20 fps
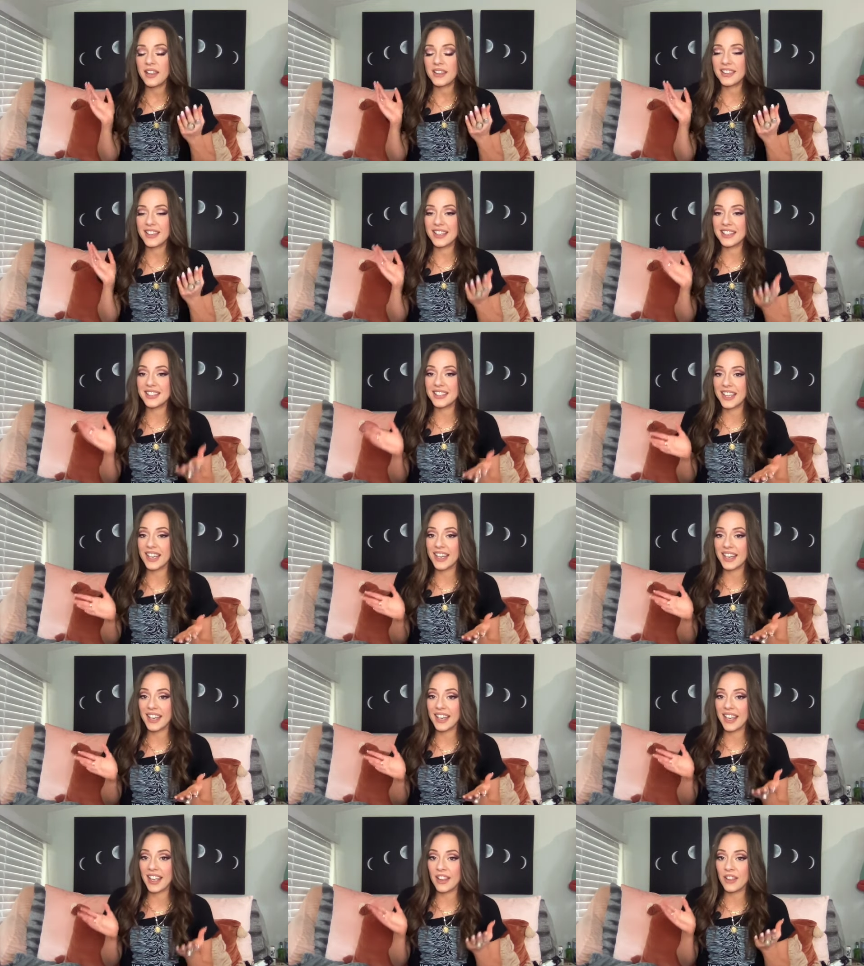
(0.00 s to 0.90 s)
That's
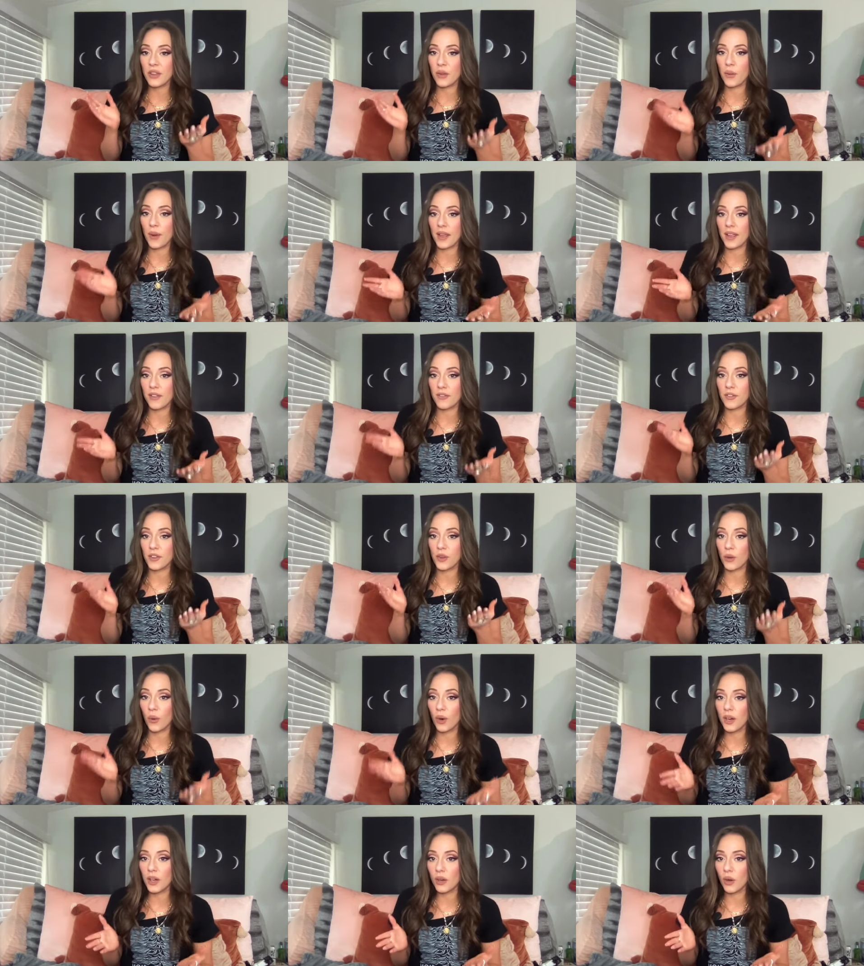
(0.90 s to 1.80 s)
getting in the way of
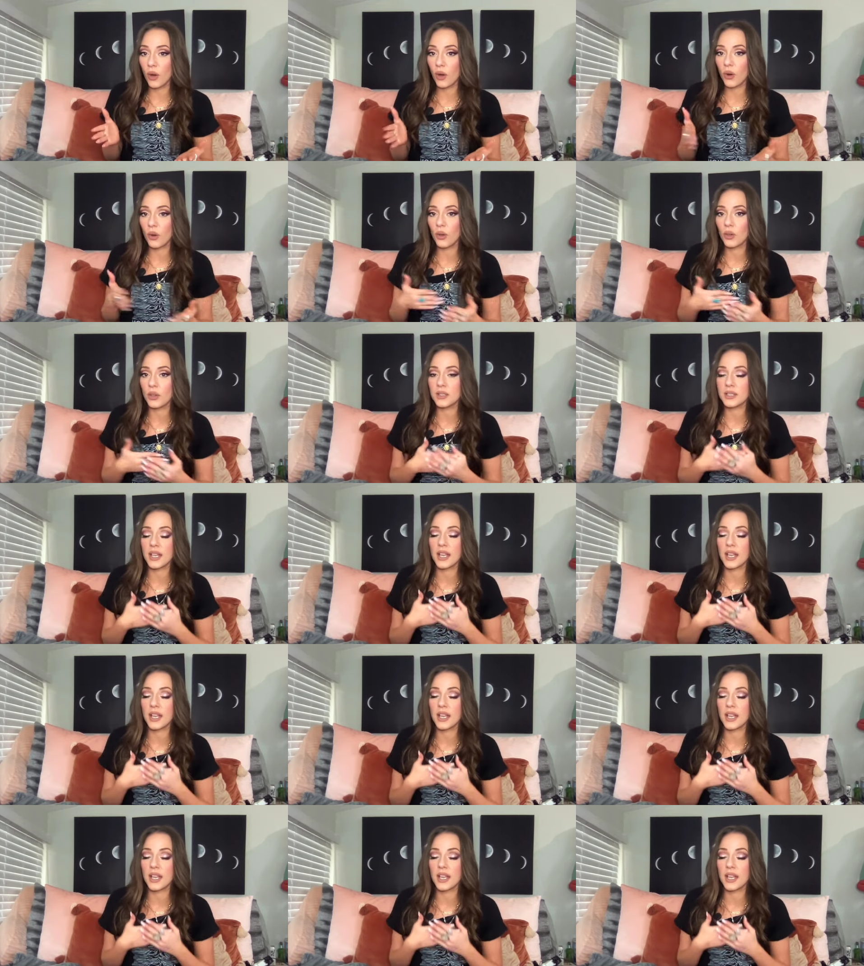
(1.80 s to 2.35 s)
your goals